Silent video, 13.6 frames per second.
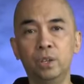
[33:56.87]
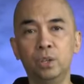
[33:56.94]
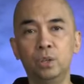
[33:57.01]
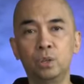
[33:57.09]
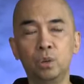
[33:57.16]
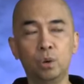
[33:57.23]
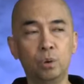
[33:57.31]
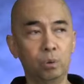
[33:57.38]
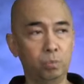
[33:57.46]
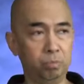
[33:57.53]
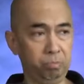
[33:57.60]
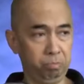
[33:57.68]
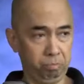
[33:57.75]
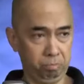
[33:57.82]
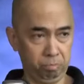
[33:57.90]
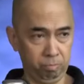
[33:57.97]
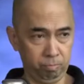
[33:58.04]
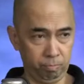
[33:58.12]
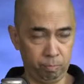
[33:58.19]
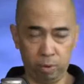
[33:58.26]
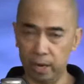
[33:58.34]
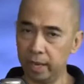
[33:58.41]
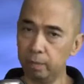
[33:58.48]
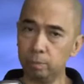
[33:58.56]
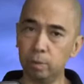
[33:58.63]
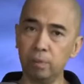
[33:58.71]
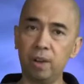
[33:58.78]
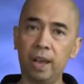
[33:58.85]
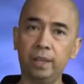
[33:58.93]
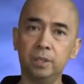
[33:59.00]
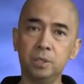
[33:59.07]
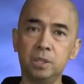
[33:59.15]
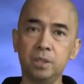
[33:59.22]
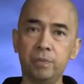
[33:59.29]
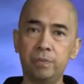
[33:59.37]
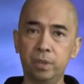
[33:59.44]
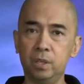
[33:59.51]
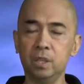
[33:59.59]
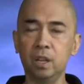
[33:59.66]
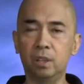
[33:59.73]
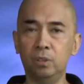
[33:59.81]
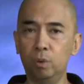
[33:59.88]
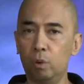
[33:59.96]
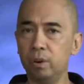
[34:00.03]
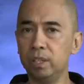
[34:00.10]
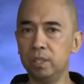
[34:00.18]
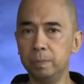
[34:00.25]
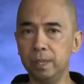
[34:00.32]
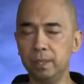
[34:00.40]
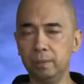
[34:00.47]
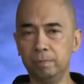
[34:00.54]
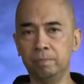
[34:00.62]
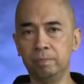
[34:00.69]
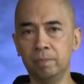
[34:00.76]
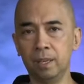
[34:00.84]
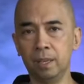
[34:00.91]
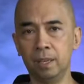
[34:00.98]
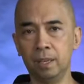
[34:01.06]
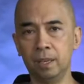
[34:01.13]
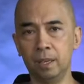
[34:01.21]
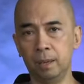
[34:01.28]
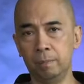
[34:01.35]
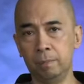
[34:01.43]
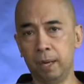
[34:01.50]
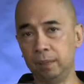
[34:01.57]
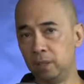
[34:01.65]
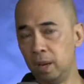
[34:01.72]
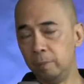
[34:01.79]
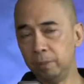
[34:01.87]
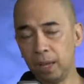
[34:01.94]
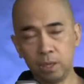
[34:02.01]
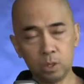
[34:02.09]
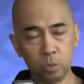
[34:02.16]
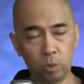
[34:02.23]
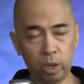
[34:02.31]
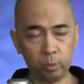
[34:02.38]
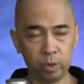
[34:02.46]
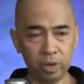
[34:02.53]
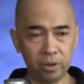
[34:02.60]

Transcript: So, bread provides physical nourishment, but sometimes what we